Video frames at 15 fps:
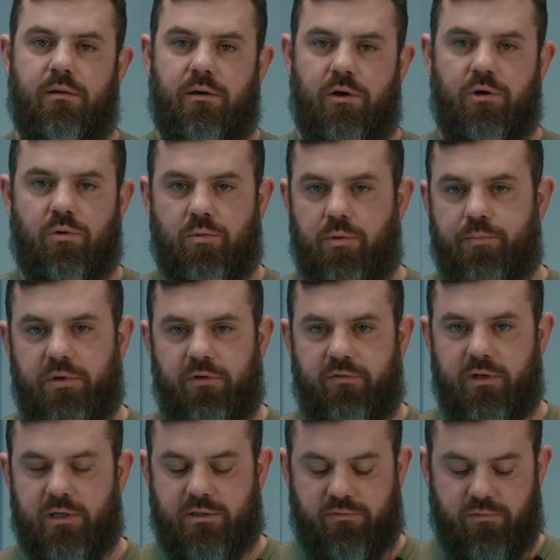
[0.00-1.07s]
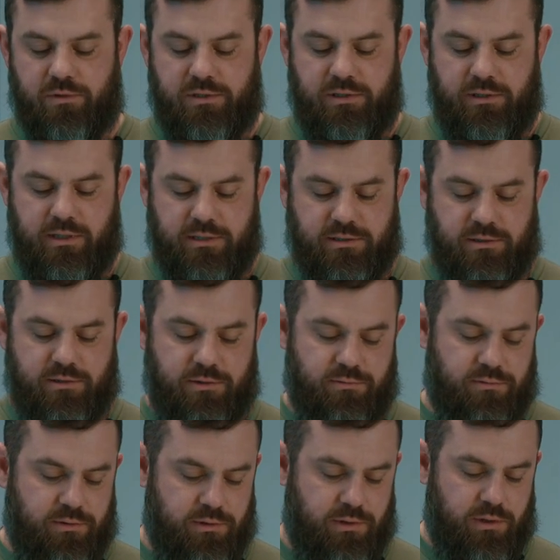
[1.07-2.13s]
a normal PVS 14 doesn't do.
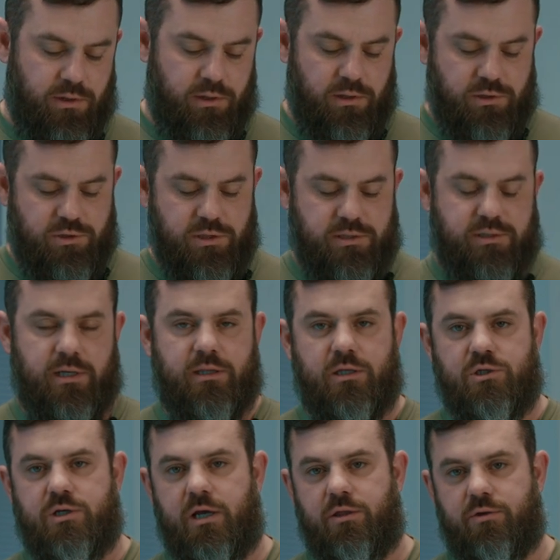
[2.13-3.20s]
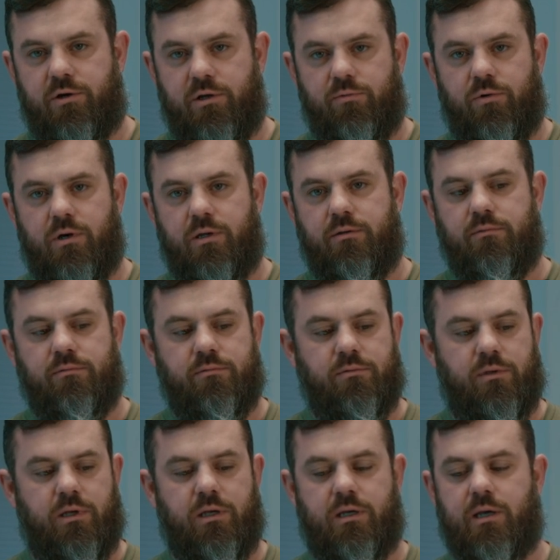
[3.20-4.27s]
Just like the J31,
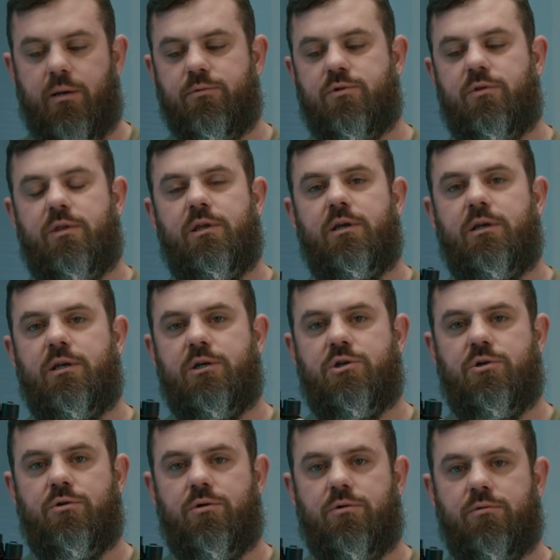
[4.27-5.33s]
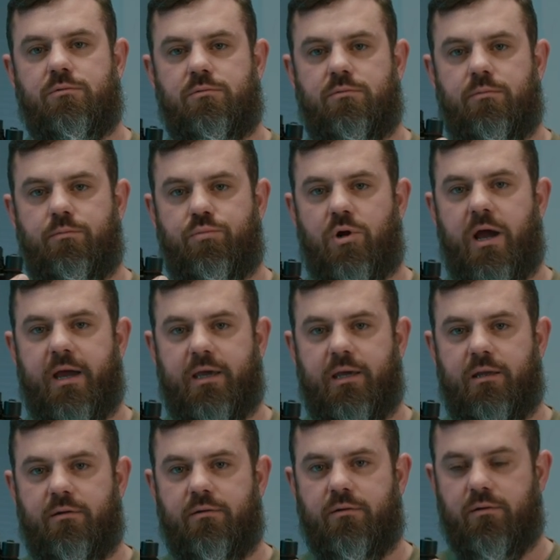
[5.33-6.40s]
it comes with an additional
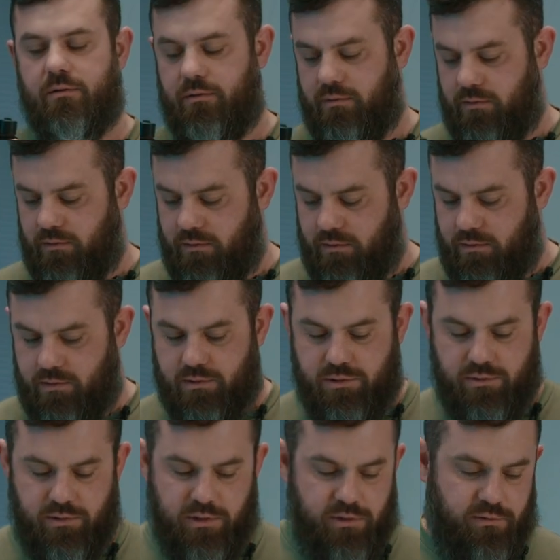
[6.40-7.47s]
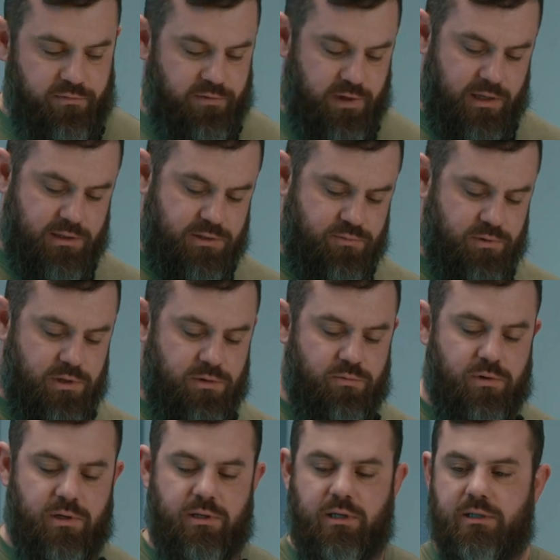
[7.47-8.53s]
bracket to interface with
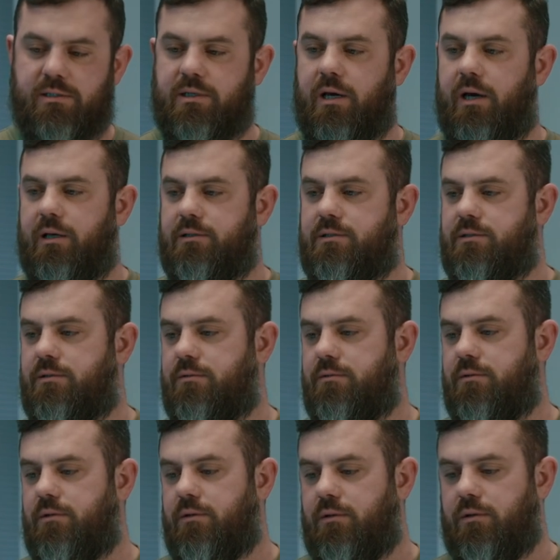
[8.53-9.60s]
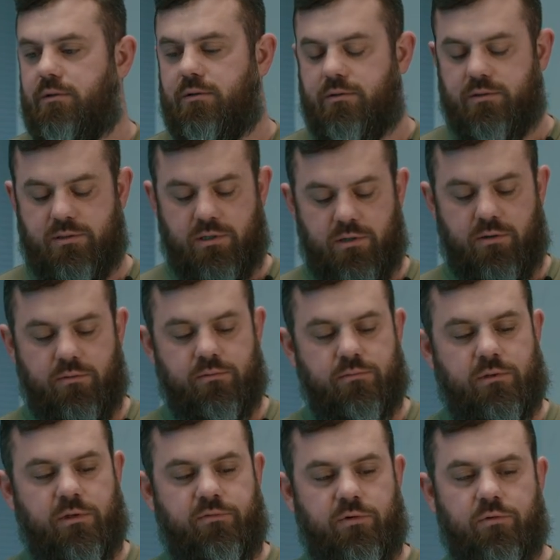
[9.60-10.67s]
one of these guys. So
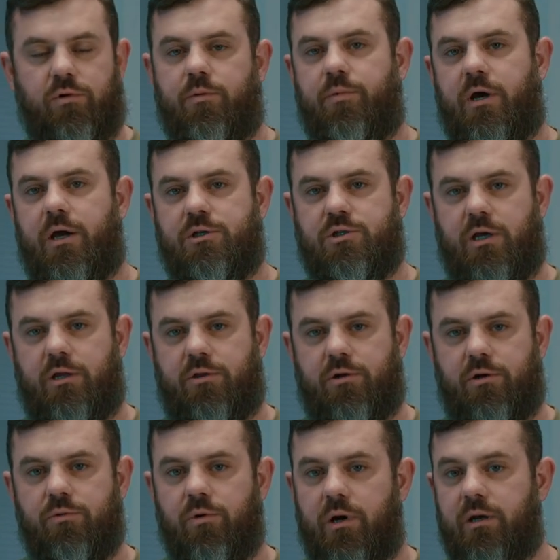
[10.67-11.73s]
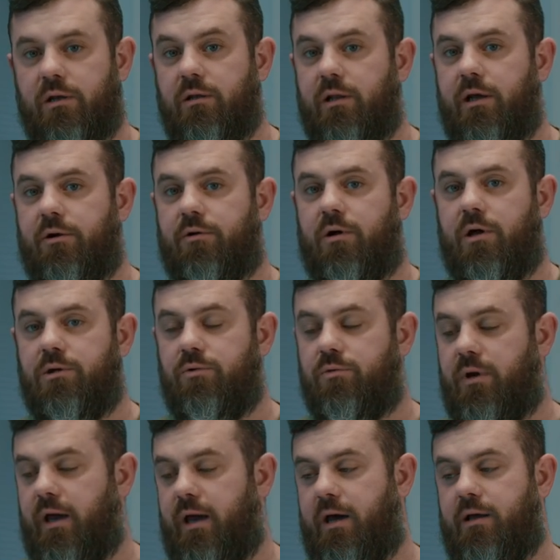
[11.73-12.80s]
if you were to buy a J31 and later on you
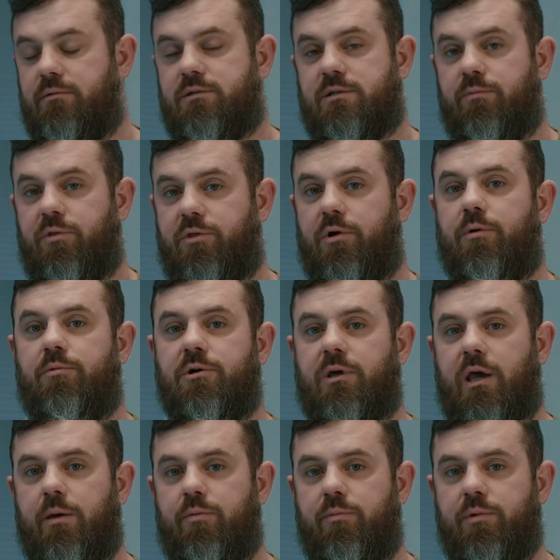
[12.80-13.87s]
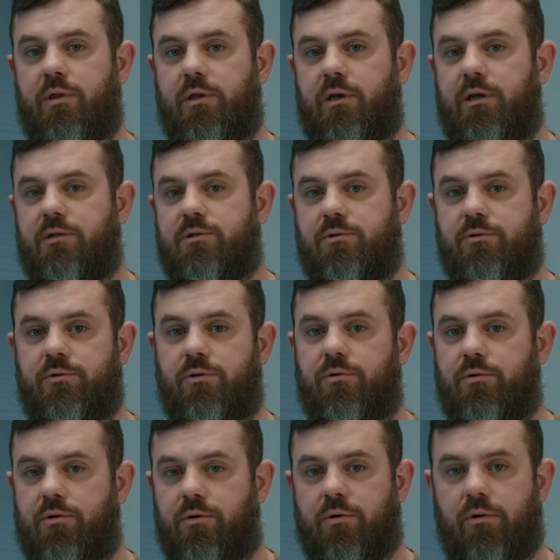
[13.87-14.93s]
want to add some thermal capability to
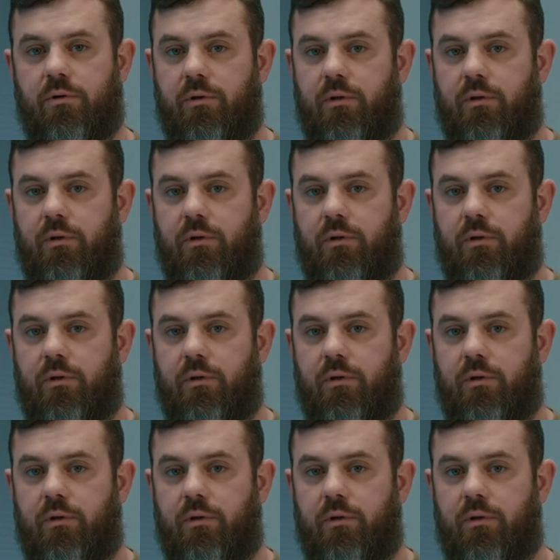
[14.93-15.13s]
your